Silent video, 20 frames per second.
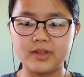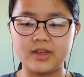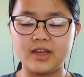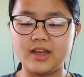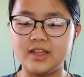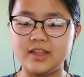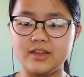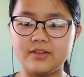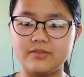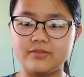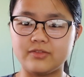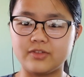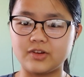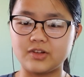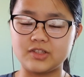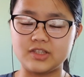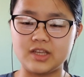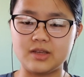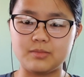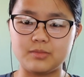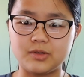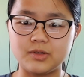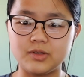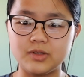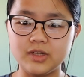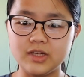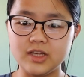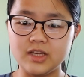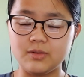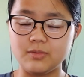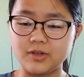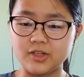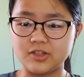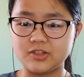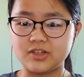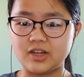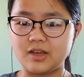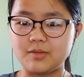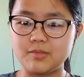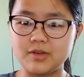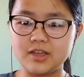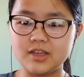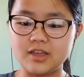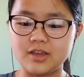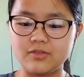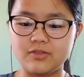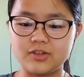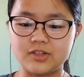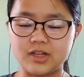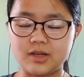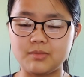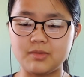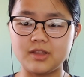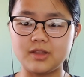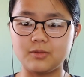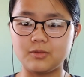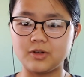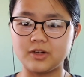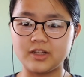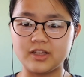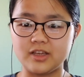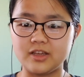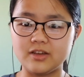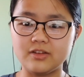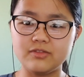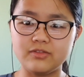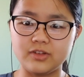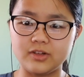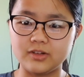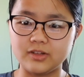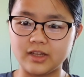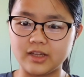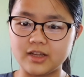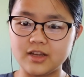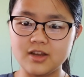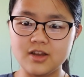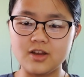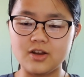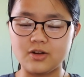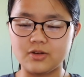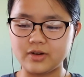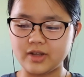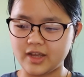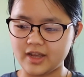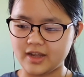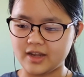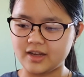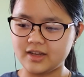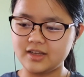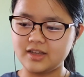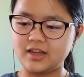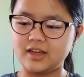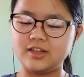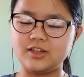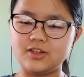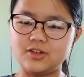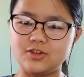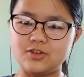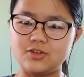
And then for example, when you're typing, if you're typing the word if, you're like, okay, I need to